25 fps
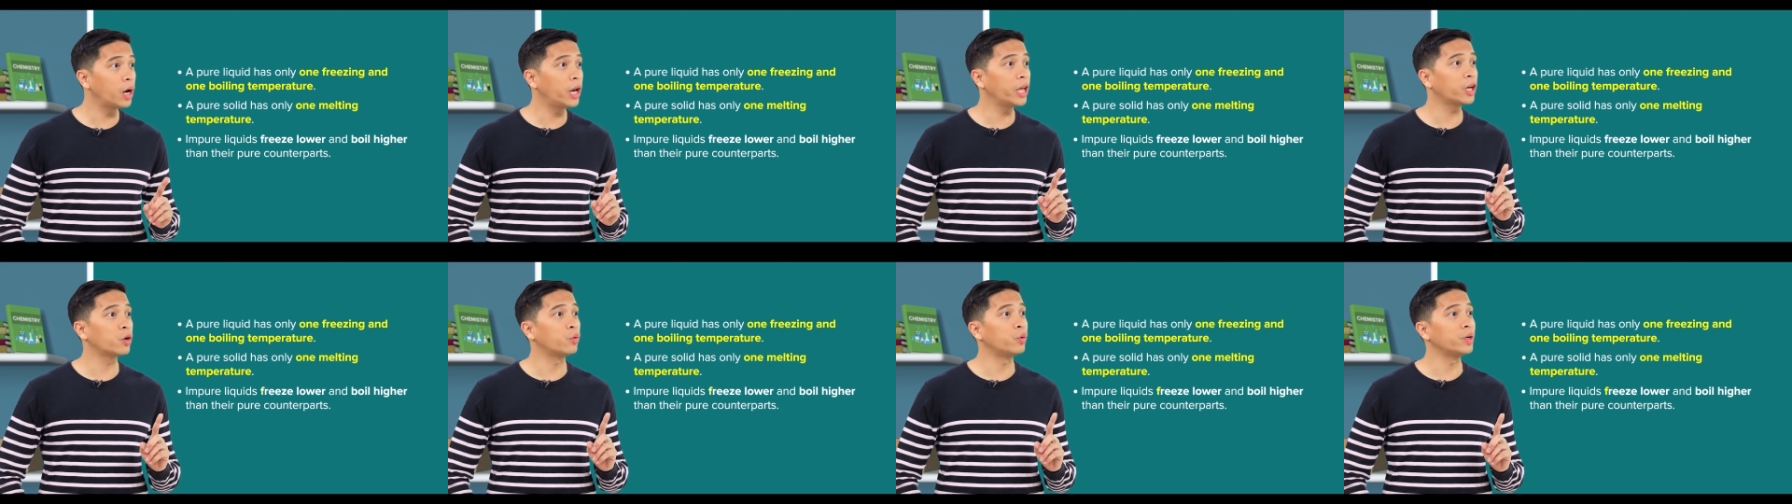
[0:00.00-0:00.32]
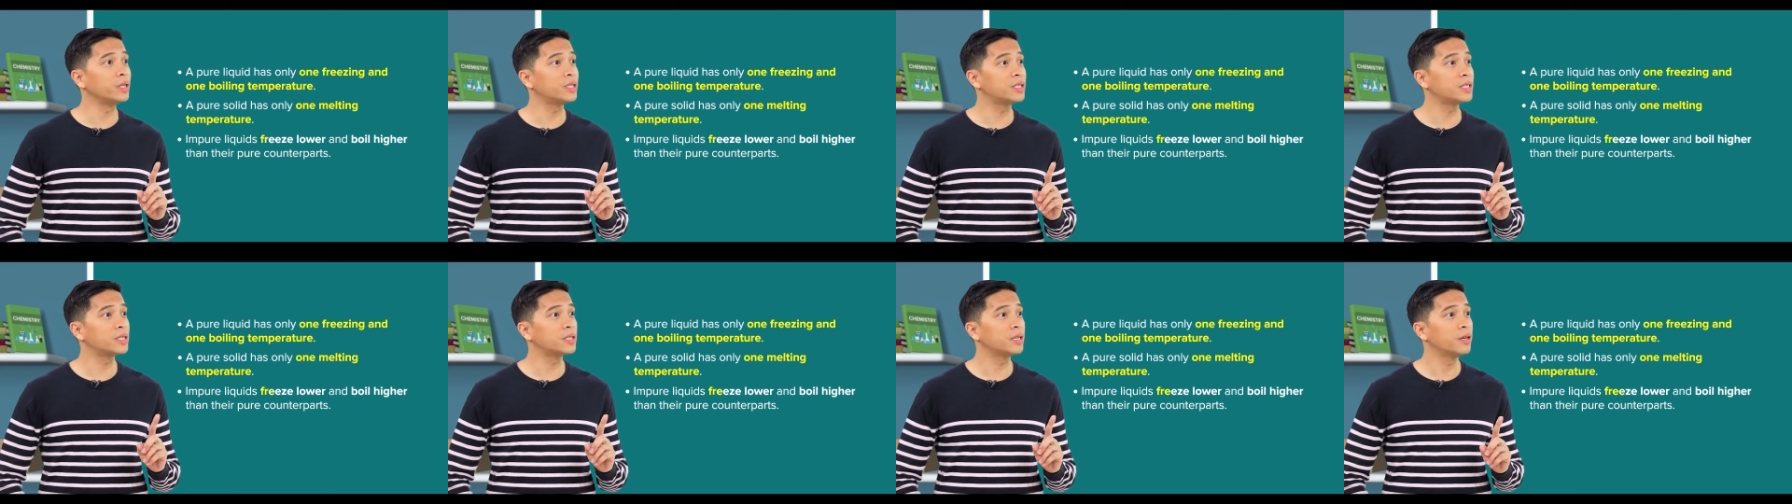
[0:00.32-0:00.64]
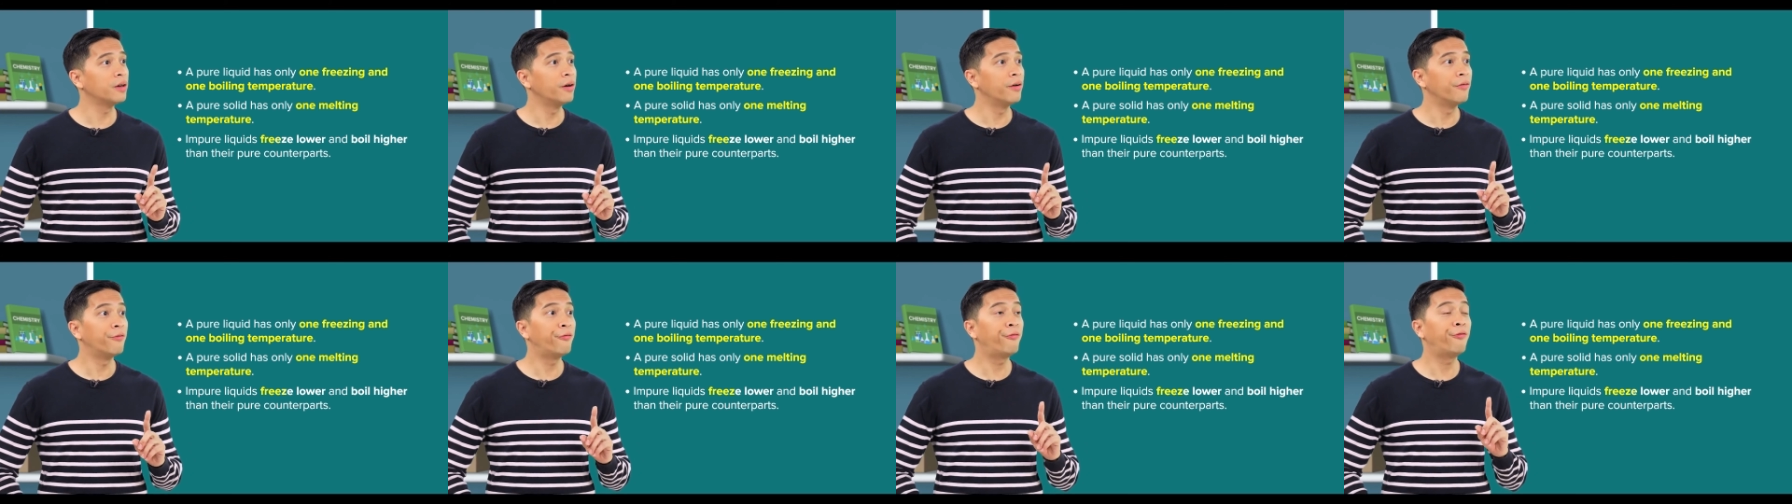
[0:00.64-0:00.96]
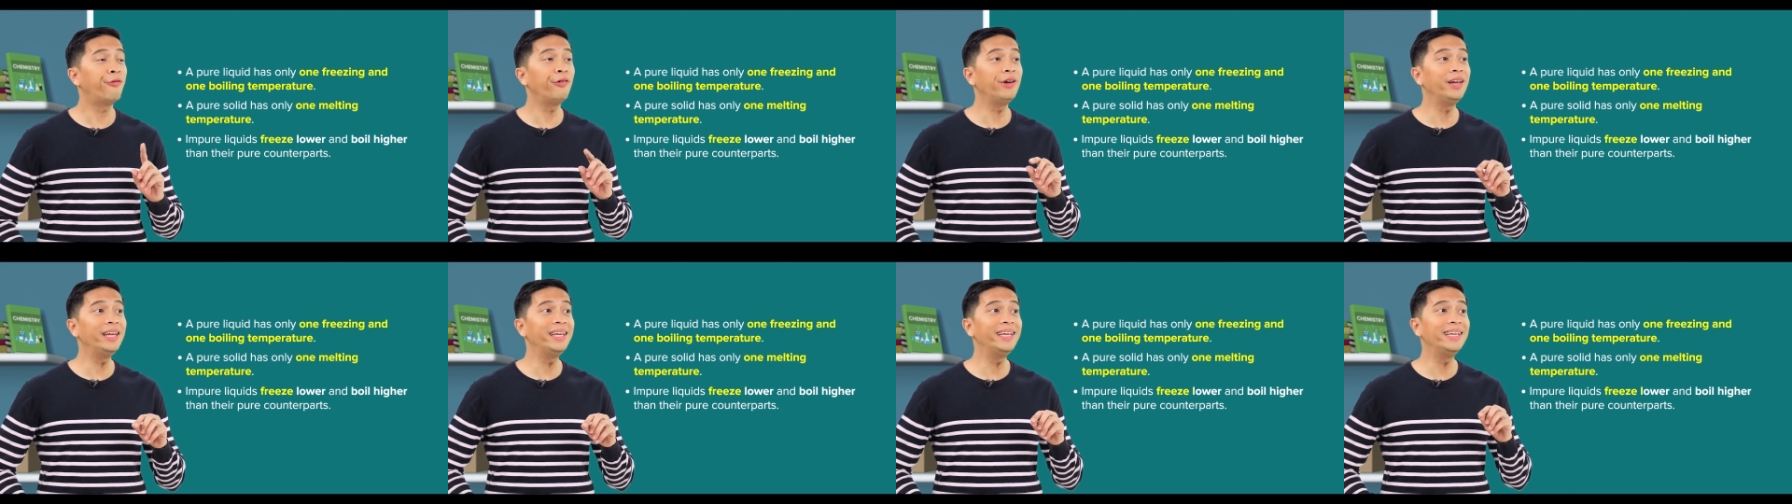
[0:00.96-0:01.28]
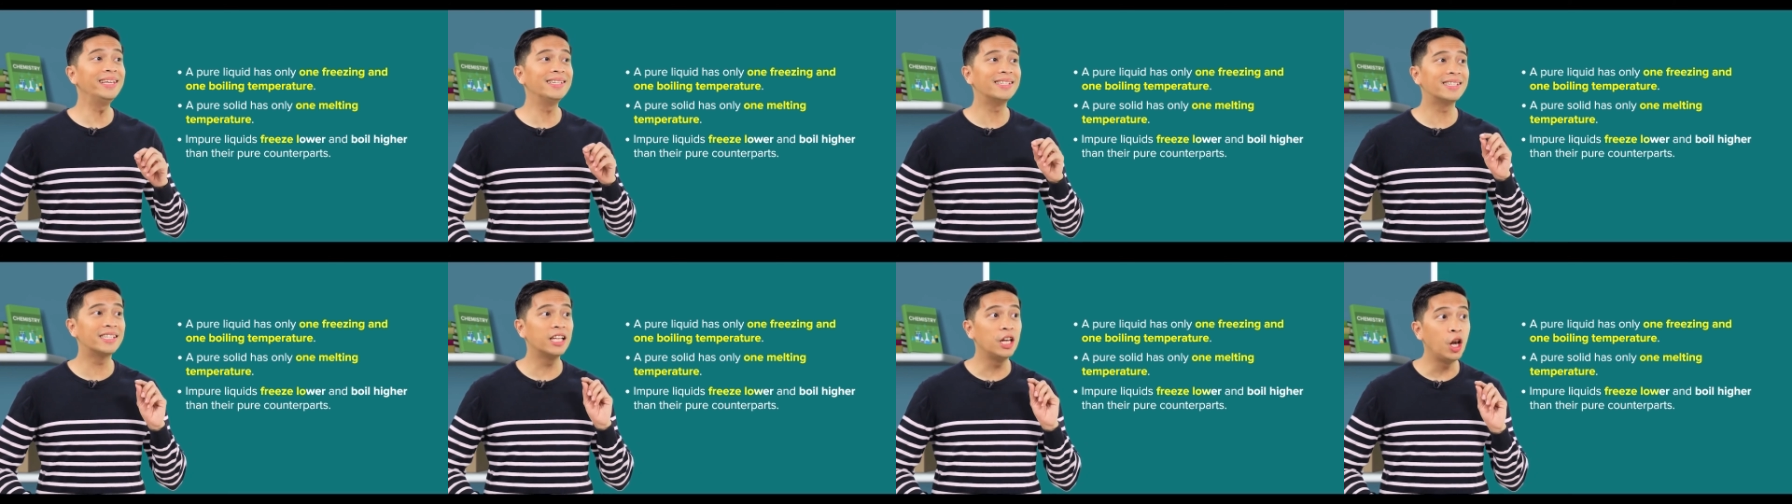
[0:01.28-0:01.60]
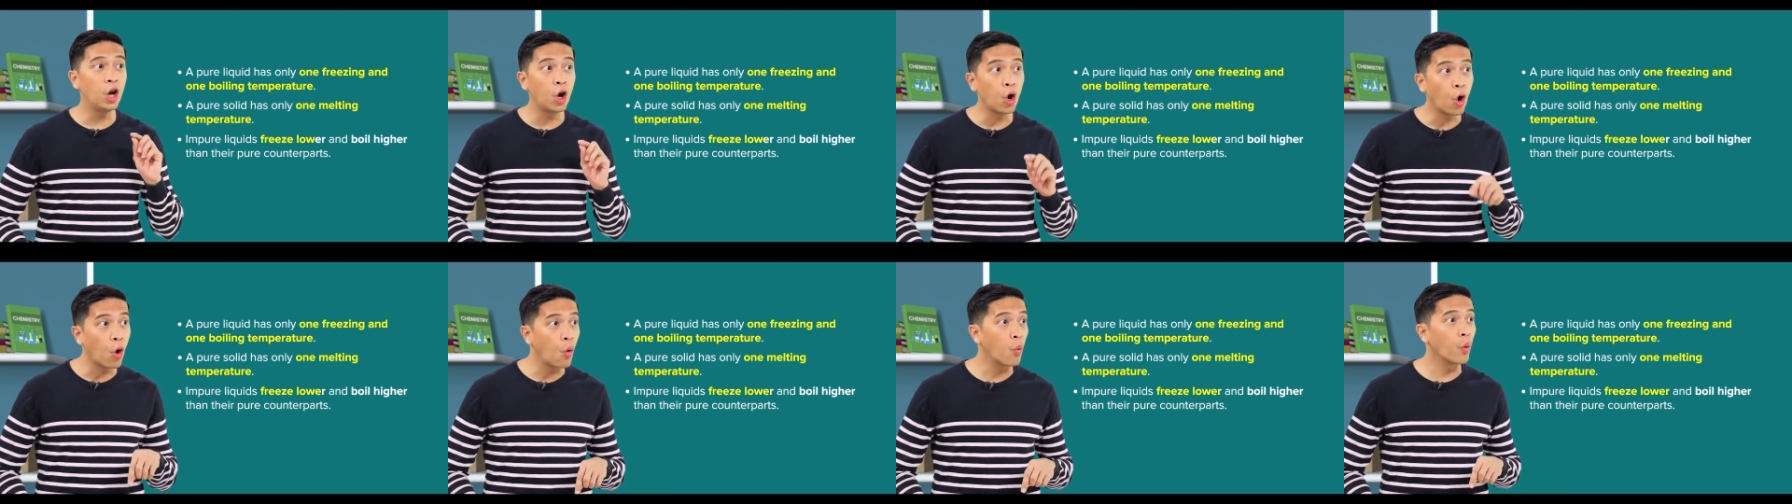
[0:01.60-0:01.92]
liquids freeze
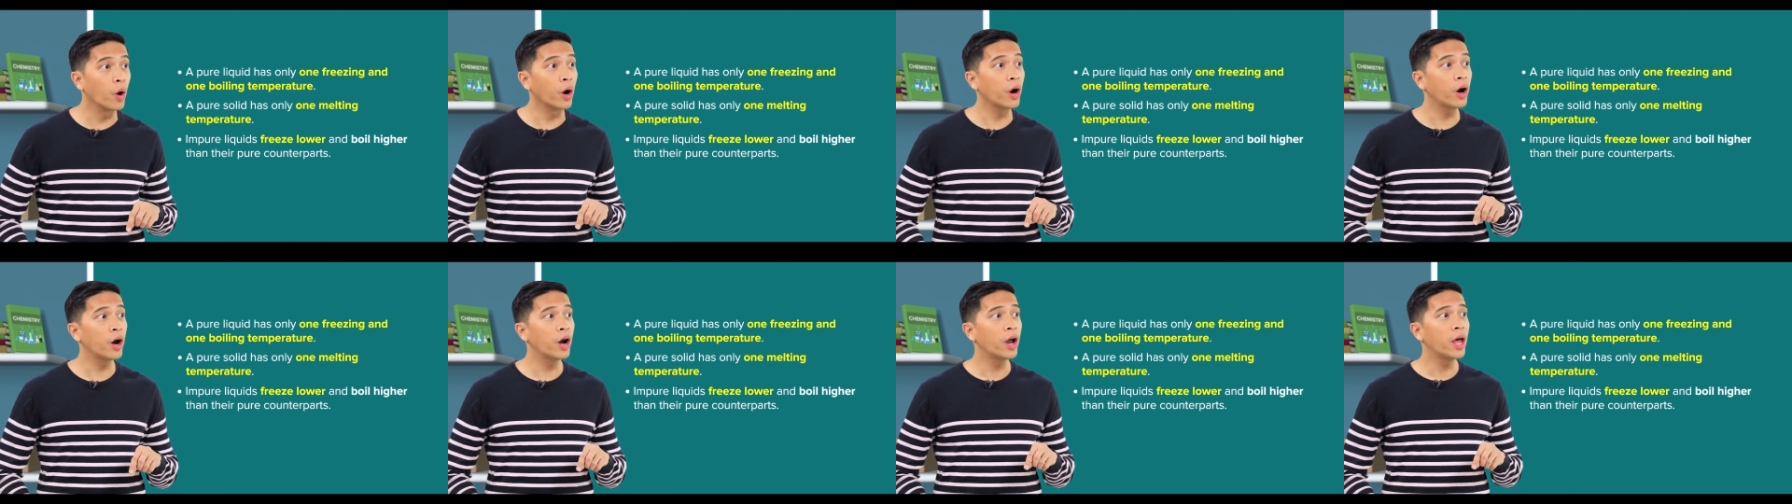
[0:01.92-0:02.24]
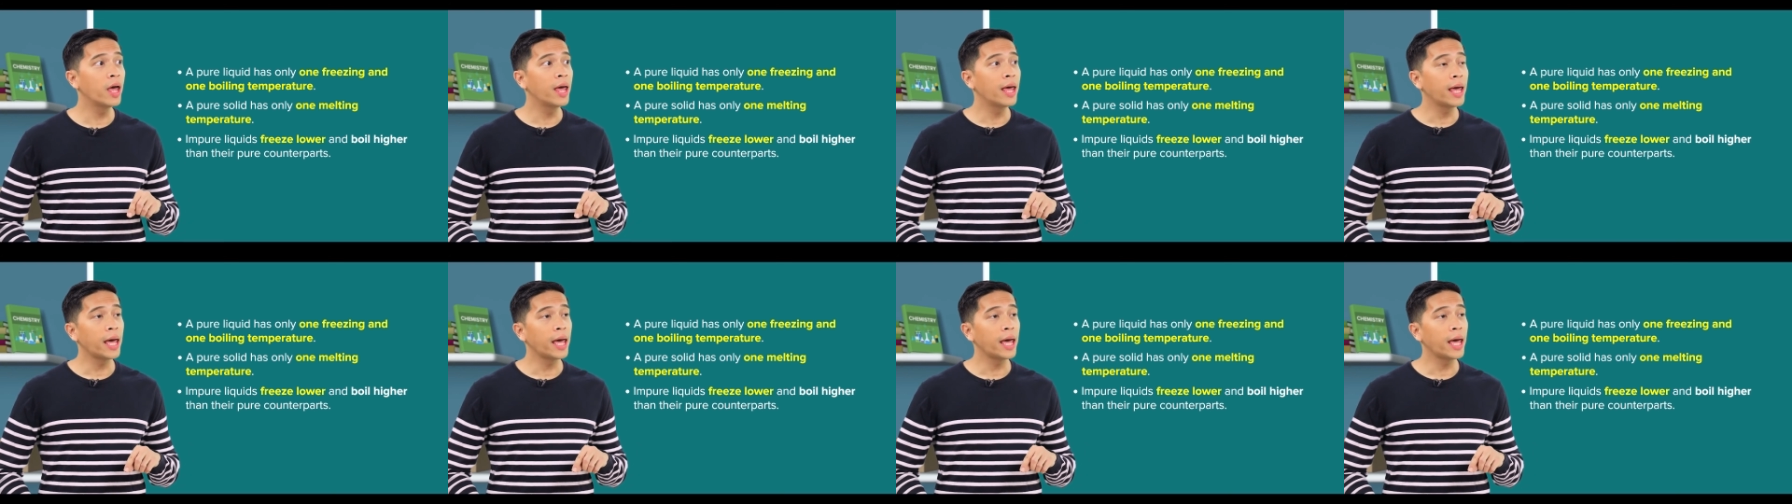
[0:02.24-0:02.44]
lower